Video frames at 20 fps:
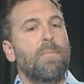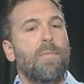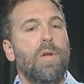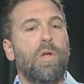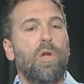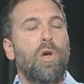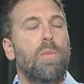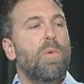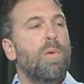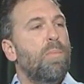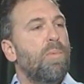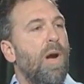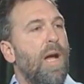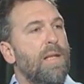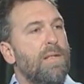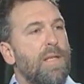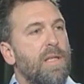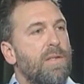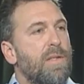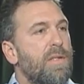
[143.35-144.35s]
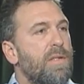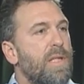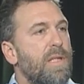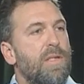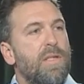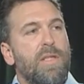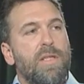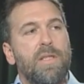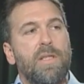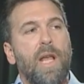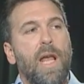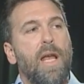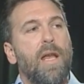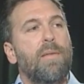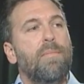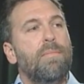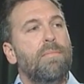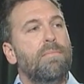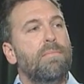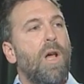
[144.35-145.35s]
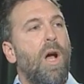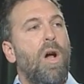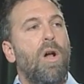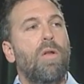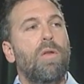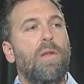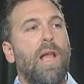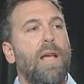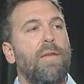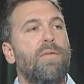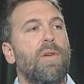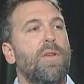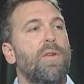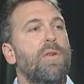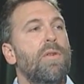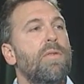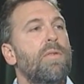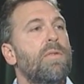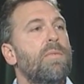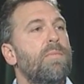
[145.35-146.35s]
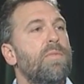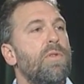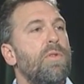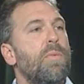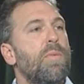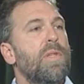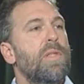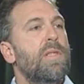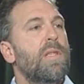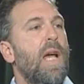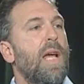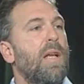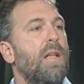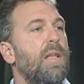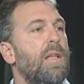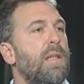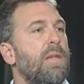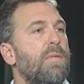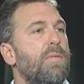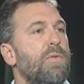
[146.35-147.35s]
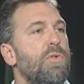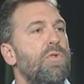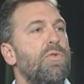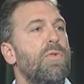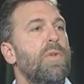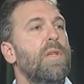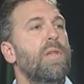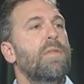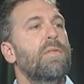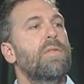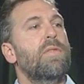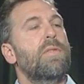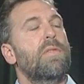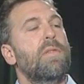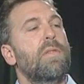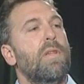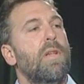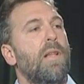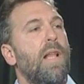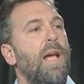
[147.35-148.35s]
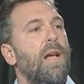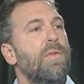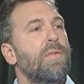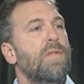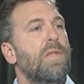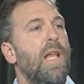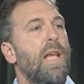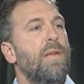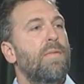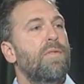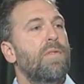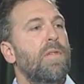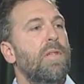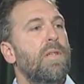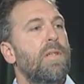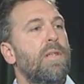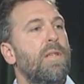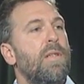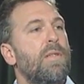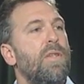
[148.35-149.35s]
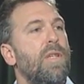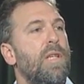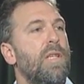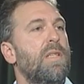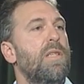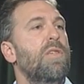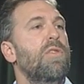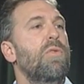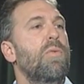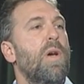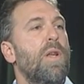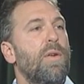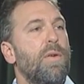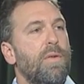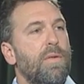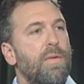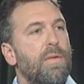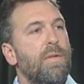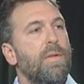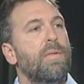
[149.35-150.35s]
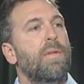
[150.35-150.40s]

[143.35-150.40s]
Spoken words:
global processes that sustain all life on Earth. So the recycling of nutrients that allows life to continue on Earth.